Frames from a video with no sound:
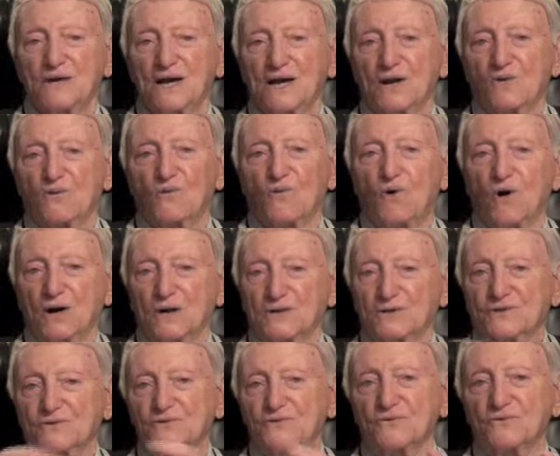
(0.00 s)
we had to
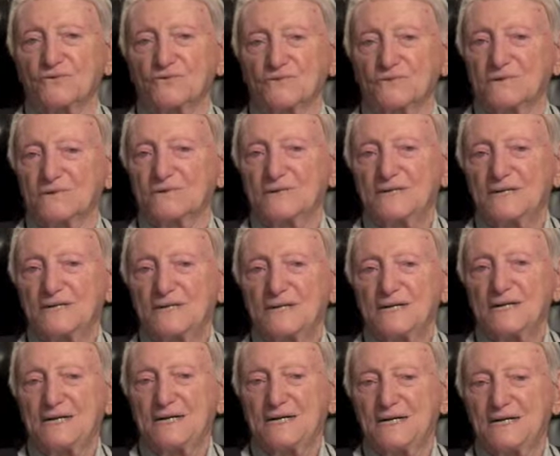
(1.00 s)
walk through,
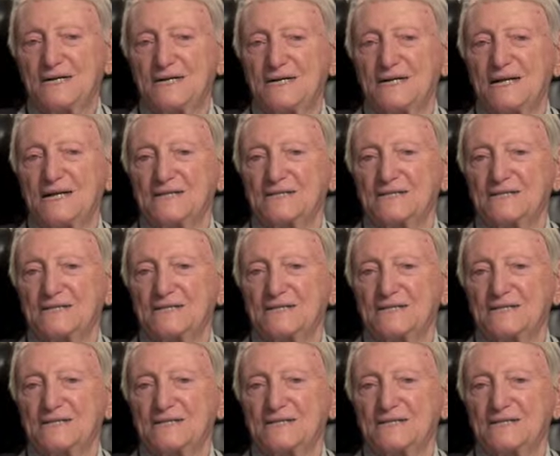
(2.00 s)
uh,